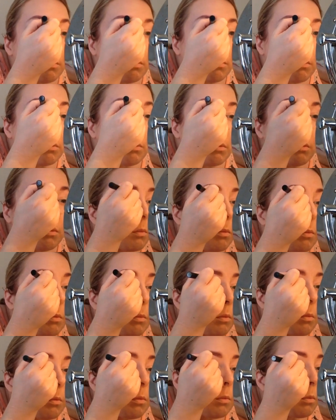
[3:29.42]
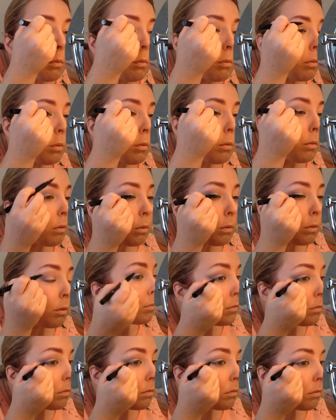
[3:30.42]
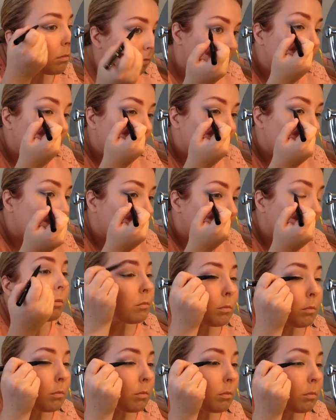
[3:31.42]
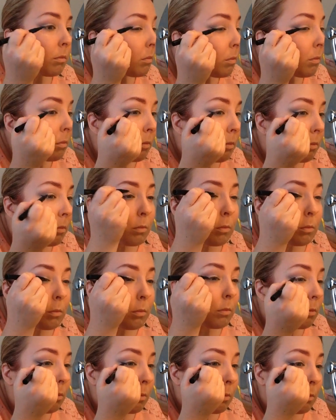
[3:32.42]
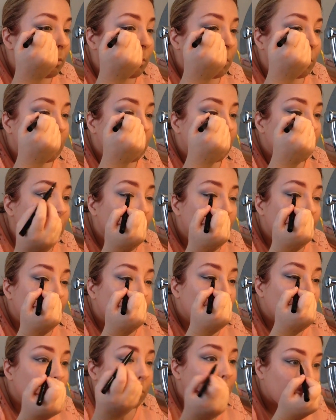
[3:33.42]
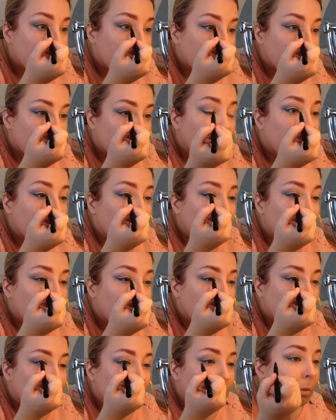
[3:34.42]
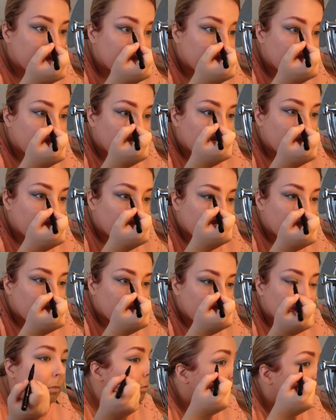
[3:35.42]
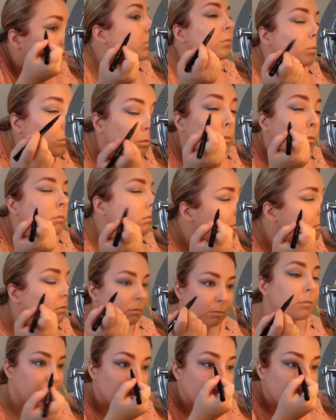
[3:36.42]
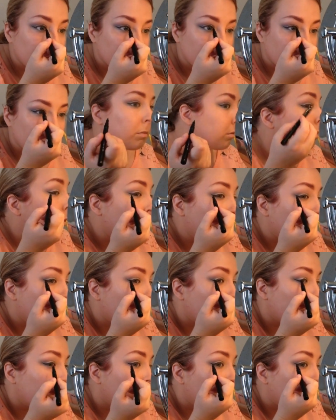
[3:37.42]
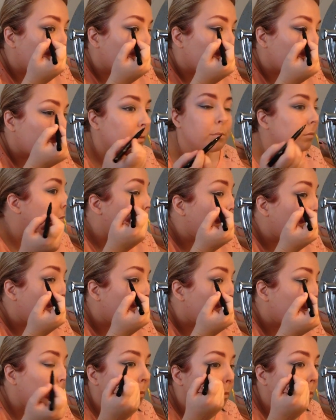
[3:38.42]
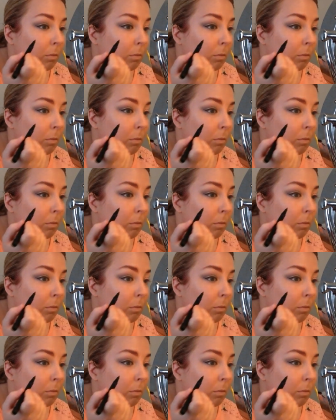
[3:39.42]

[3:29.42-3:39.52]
So now I'm just doing a cat eyeliner. You know how I love doing my winged eyeliners. And I'm using a black liquid eyeliner, which is